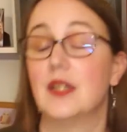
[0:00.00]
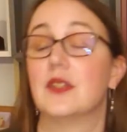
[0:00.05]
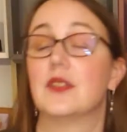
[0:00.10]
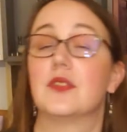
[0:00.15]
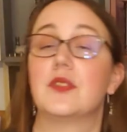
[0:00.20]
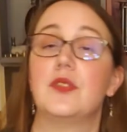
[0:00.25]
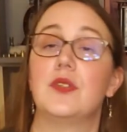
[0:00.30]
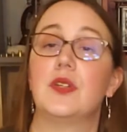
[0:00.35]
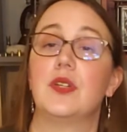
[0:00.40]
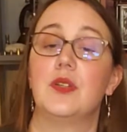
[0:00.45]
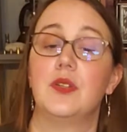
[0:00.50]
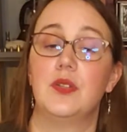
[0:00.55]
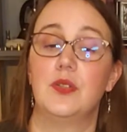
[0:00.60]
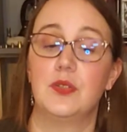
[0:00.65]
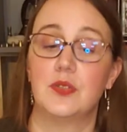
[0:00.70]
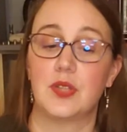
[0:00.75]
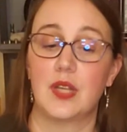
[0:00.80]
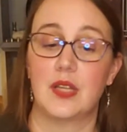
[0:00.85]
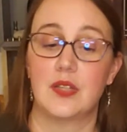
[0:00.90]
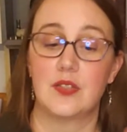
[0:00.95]
So you can
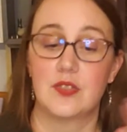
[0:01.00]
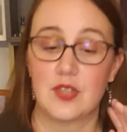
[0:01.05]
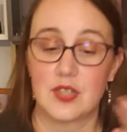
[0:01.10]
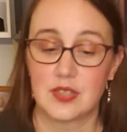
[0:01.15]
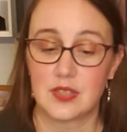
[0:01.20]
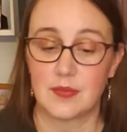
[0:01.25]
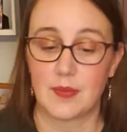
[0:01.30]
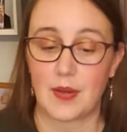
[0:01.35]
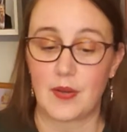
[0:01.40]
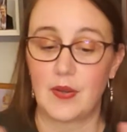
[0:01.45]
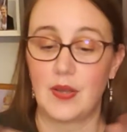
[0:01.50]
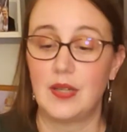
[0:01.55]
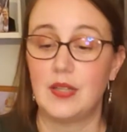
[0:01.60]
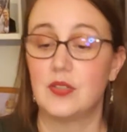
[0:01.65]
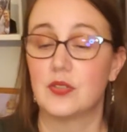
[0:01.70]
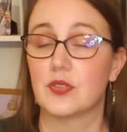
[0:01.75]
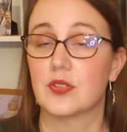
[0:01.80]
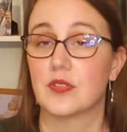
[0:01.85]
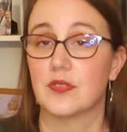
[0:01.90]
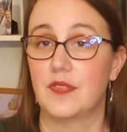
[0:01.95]
use just about any
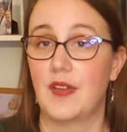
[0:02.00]
sort of